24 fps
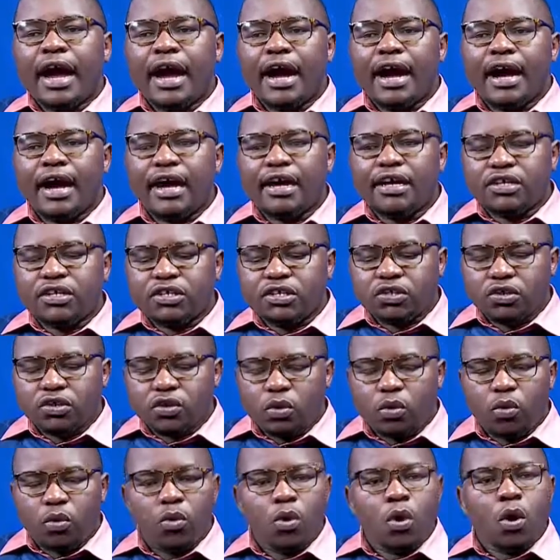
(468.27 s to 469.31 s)

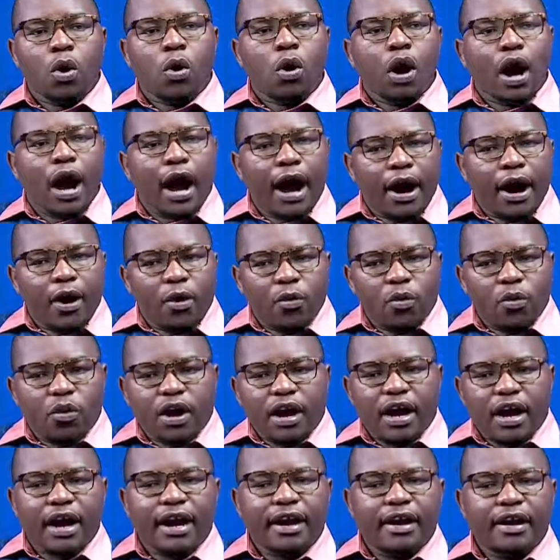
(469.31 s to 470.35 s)
So
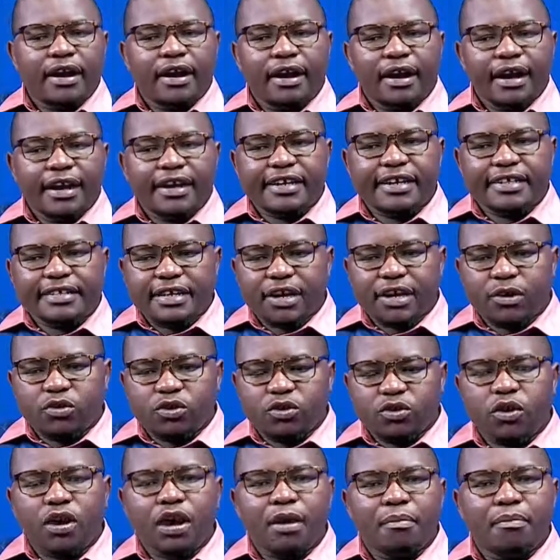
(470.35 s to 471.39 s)
let us
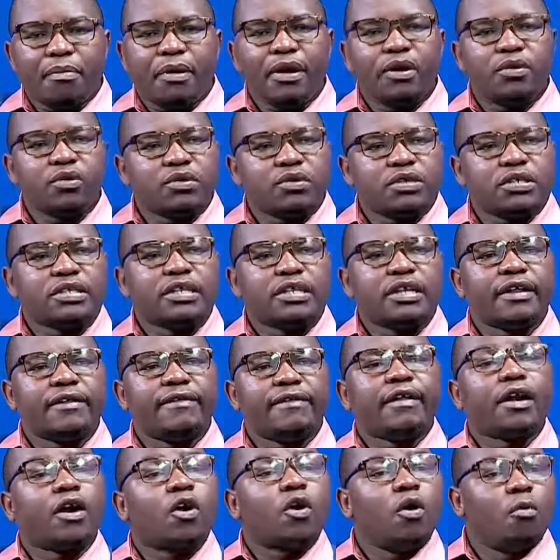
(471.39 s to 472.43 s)
now talk about
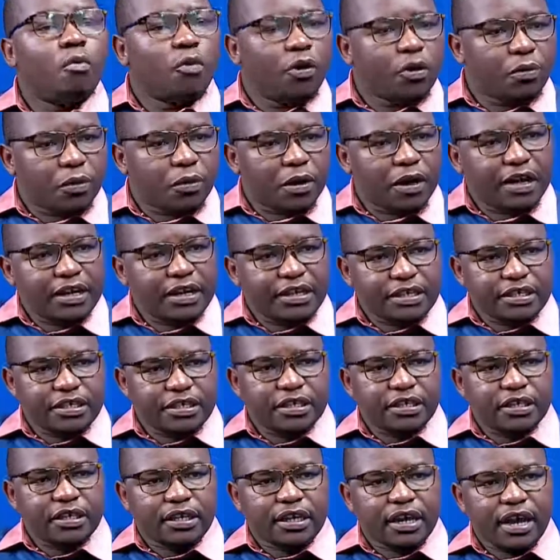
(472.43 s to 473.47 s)
the common
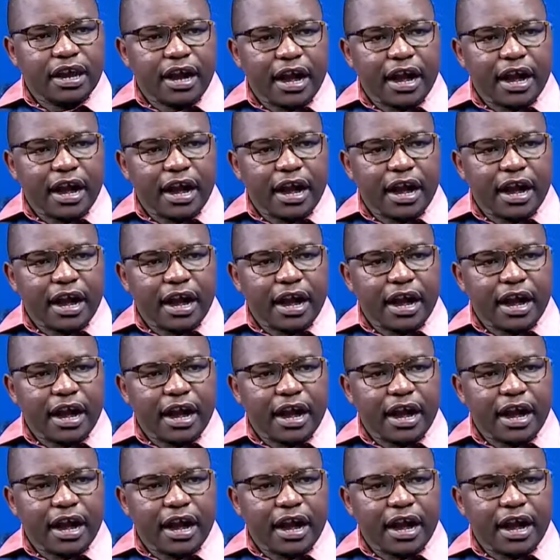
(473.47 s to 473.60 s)
mwananchi.